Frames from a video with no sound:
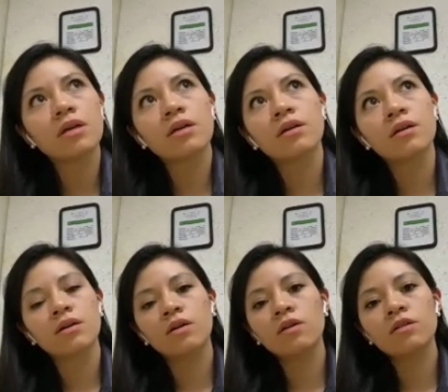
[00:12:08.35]
uh,
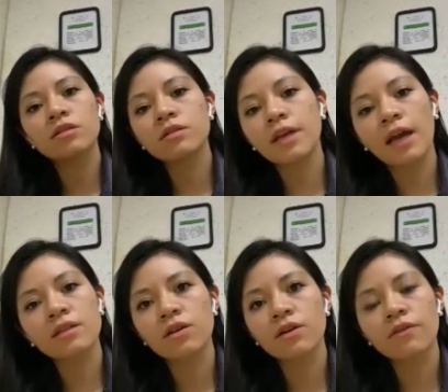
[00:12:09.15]
all
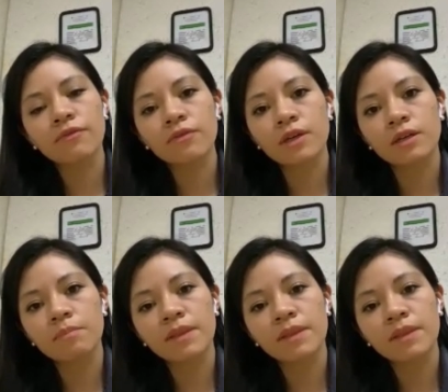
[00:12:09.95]
kinds of uh,